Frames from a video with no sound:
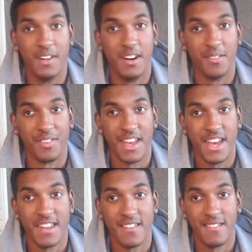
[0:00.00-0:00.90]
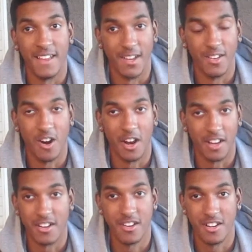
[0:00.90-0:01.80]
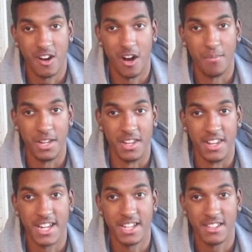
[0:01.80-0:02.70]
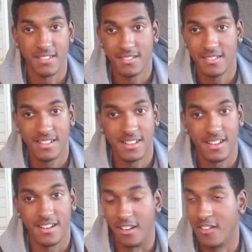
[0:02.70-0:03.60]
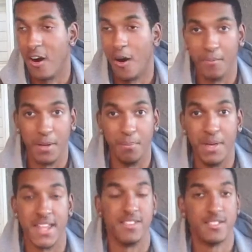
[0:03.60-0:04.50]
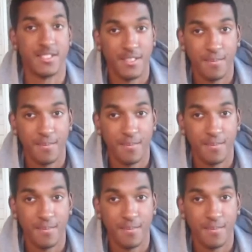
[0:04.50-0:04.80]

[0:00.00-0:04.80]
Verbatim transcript: You know what I'm saying? Like you could have called me a nigga, called me a bitch.